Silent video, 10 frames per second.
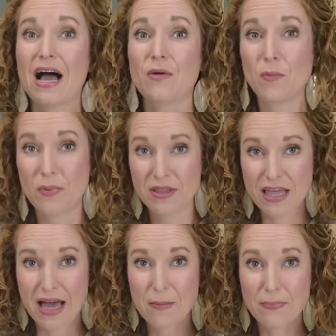I will put
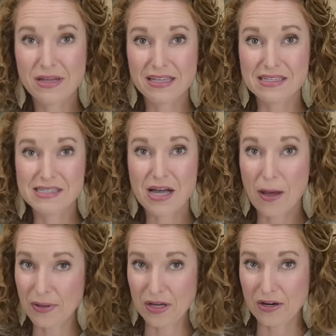that playlist
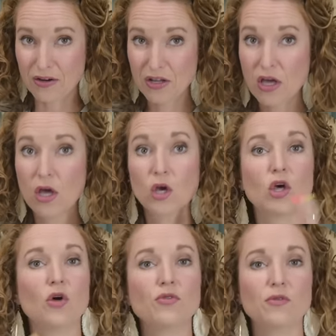up here.
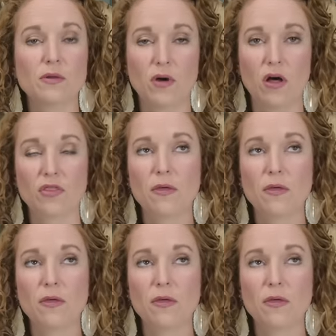Go through them all.